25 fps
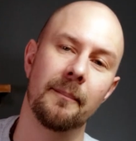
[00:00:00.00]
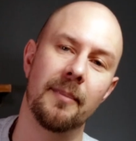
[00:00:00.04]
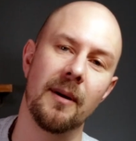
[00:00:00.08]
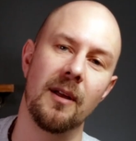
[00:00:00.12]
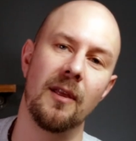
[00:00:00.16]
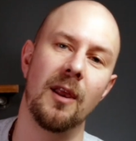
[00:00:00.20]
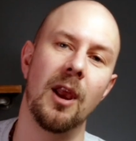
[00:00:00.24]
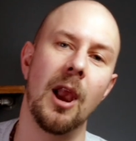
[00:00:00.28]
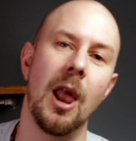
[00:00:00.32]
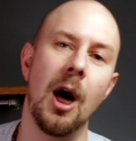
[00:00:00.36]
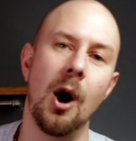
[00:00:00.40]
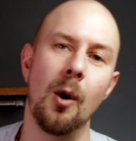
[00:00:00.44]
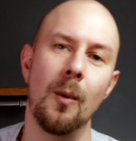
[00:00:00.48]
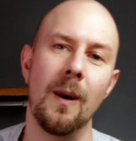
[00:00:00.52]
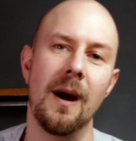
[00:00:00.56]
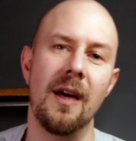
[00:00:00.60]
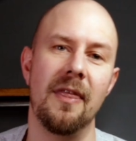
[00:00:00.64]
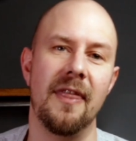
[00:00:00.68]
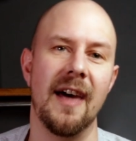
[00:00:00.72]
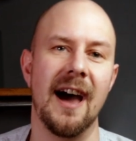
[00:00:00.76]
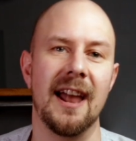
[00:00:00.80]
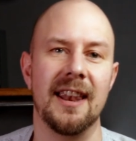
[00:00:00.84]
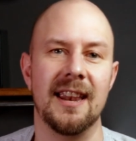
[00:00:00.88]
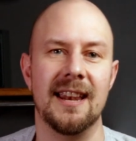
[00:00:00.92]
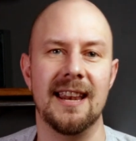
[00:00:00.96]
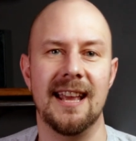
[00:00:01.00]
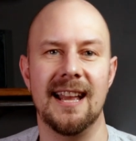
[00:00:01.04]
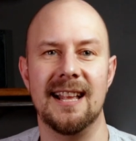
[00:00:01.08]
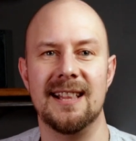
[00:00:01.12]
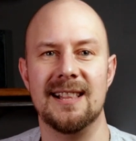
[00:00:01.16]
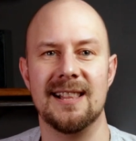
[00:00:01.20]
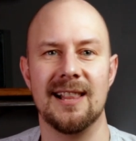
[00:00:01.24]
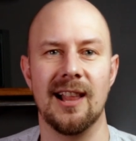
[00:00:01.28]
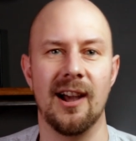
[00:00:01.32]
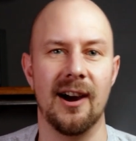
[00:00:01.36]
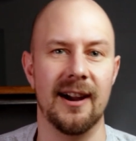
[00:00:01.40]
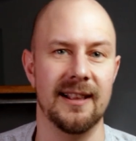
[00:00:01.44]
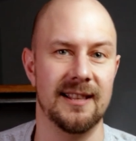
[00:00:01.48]
but lower than an
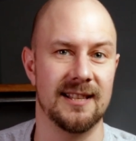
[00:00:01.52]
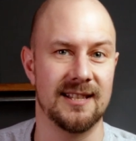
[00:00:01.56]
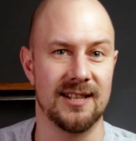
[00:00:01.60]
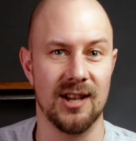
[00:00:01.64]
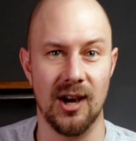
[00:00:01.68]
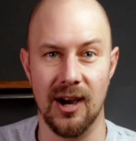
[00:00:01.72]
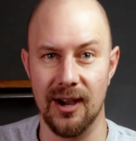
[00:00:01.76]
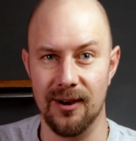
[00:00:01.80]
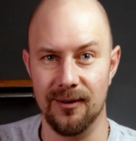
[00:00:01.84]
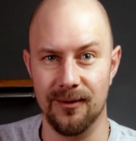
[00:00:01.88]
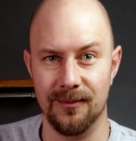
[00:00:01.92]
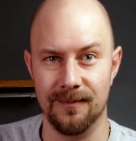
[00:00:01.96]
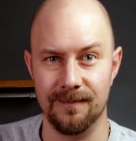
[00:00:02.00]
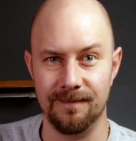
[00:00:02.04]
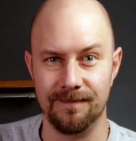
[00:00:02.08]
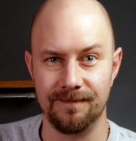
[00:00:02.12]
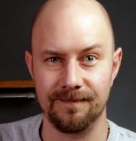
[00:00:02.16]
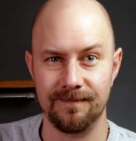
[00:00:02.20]
inline style.